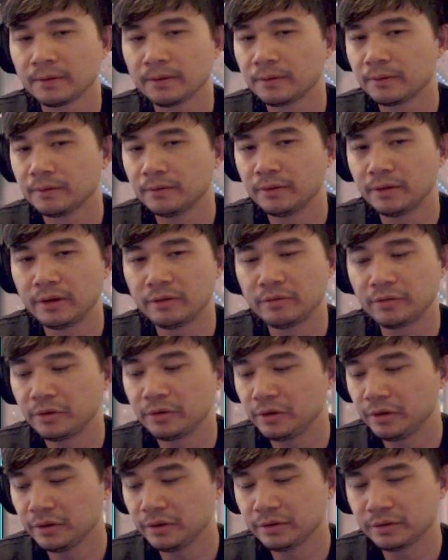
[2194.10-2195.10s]
Whatever
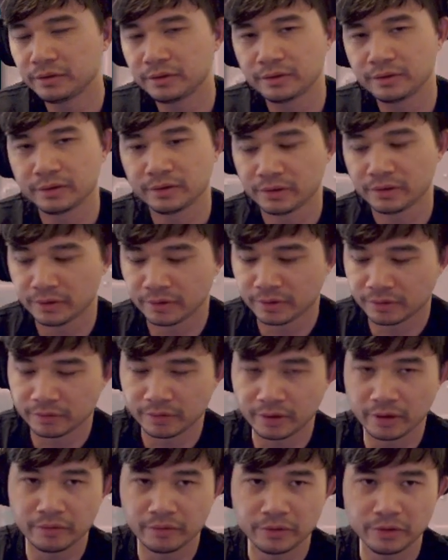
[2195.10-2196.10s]
it is,
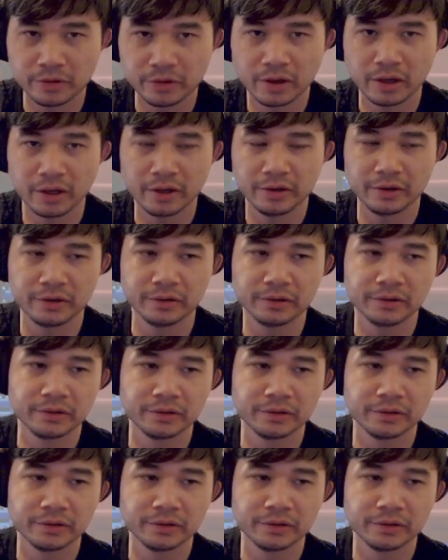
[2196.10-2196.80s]
whatever you're hiding.